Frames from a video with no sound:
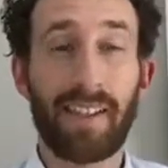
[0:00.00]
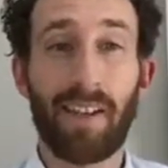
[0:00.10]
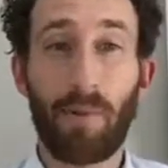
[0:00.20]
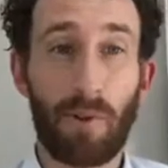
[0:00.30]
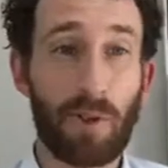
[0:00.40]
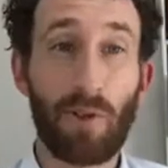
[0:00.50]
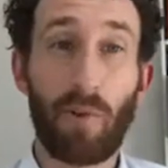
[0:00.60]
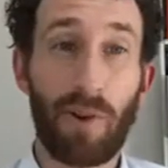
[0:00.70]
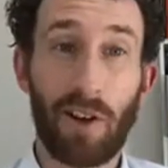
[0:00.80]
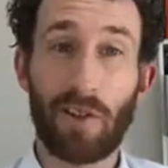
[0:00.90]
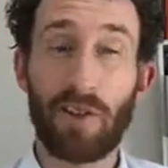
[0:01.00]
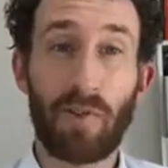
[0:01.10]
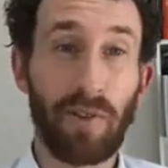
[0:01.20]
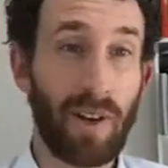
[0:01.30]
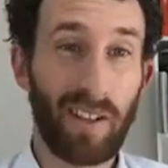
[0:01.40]
I'm not sure what I should do
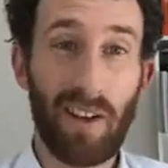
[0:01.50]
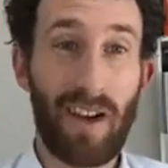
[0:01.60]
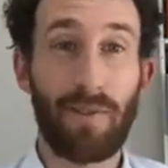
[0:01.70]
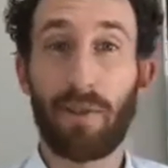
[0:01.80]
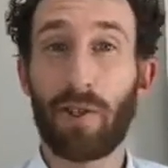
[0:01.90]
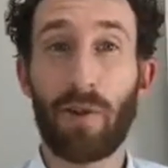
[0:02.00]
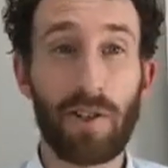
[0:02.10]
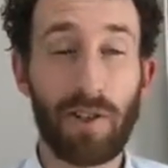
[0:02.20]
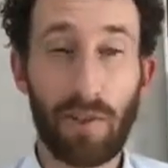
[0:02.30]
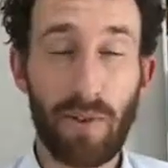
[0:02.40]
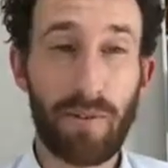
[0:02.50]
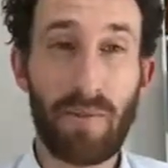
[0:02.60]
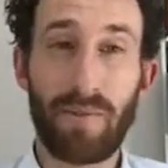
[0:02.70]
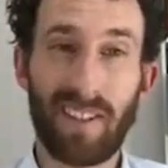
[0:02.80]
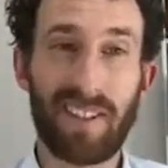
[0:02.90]
with my life, not sure what I should do with my
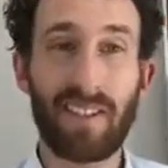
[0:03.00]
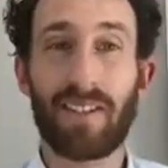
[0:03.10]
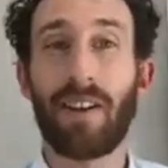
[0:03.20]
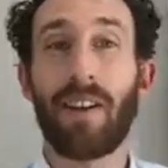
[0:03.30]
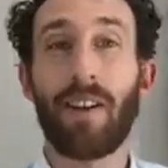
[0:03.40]
business,